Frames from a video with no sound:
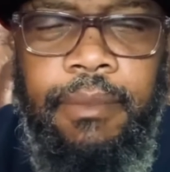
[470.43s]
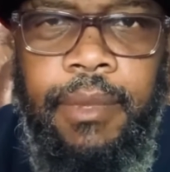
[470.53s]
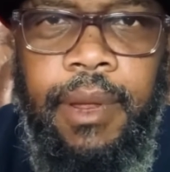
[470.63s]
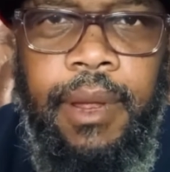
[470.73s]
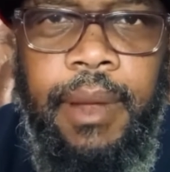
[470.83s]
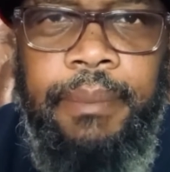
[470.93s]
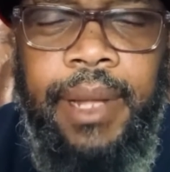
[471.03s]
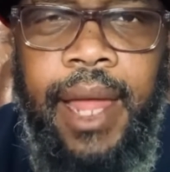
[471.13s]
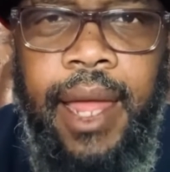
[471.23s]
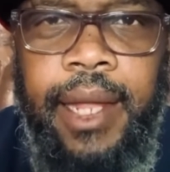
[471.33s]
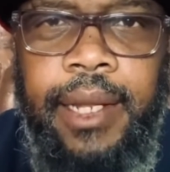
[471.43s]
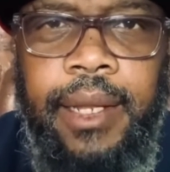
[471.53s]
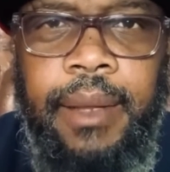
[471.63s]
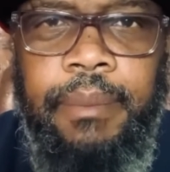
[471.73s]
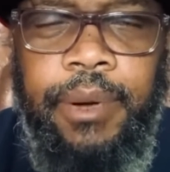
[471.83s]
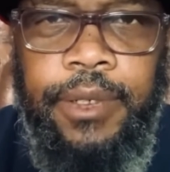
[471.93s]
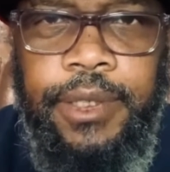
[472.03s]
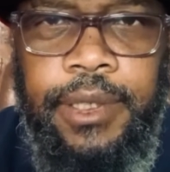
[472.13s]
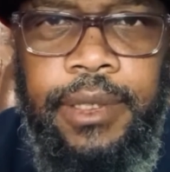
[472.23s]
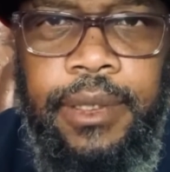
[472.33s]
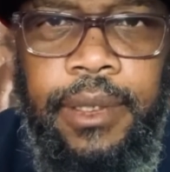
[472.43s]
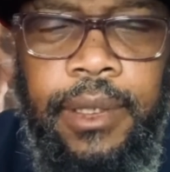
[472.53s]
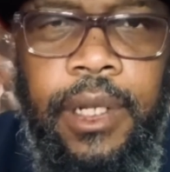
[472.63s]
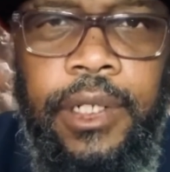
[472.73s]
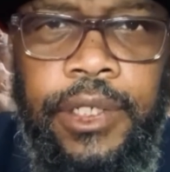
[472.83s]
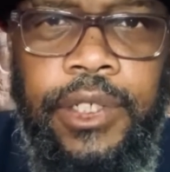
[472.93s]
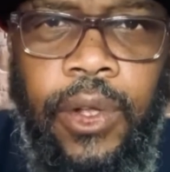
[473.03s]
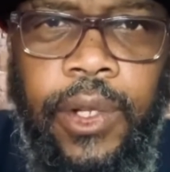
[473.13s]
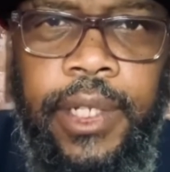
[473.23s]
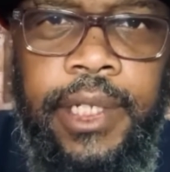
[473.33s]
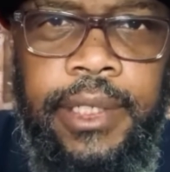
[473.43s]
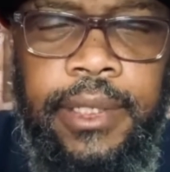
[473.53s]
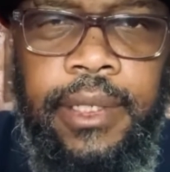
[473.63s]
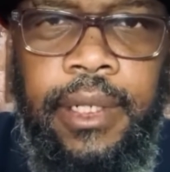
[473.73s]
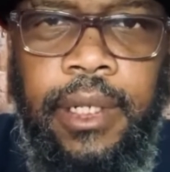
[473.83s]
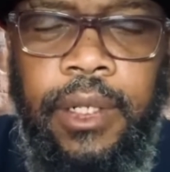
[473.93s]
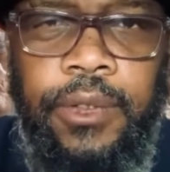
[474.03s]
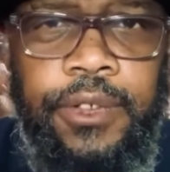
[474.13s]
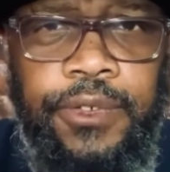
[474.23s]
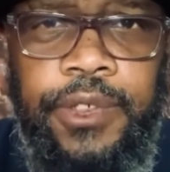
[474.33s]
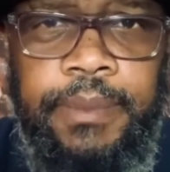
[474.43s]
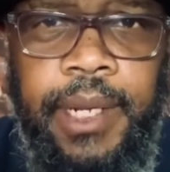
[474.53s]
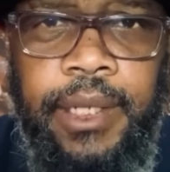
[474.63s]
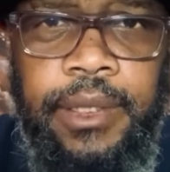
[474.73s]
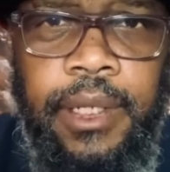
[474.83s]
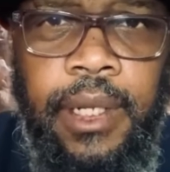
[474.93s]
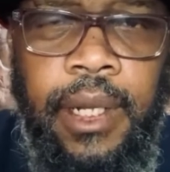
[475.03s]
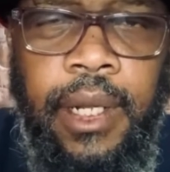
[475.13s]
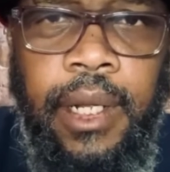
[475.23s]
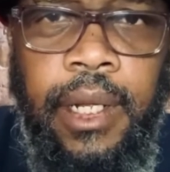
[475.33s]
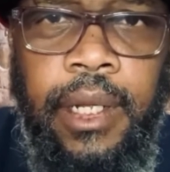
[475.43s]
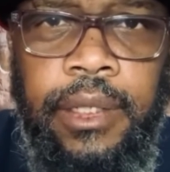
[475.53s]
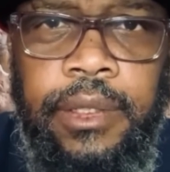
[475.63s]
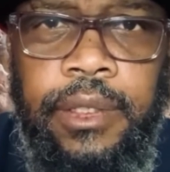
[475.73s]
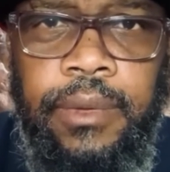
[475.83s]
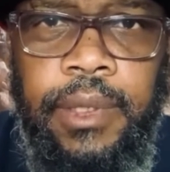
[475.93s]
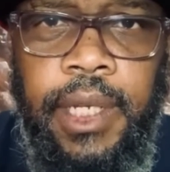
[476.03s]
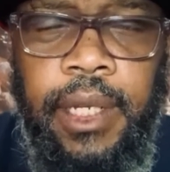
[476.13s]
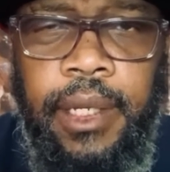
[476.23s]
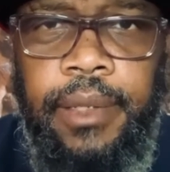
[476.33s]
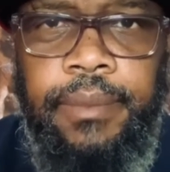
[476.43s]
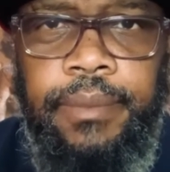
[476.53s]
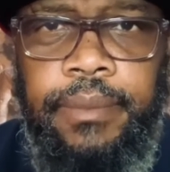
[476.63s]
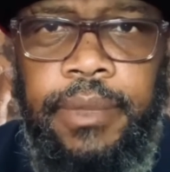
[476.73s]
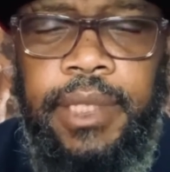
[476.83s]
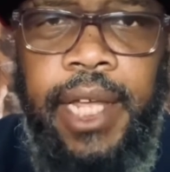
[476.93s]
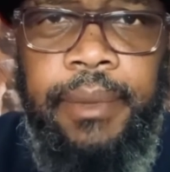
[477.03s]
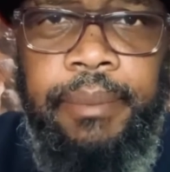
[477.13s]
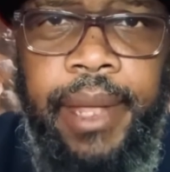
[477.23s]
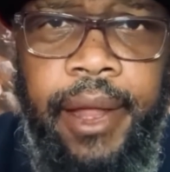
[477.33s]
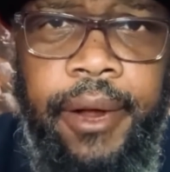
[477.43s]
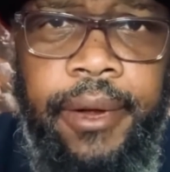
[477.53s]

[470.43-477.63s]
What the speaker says: a blind person could have saw this. No disrespect to the sight impaired.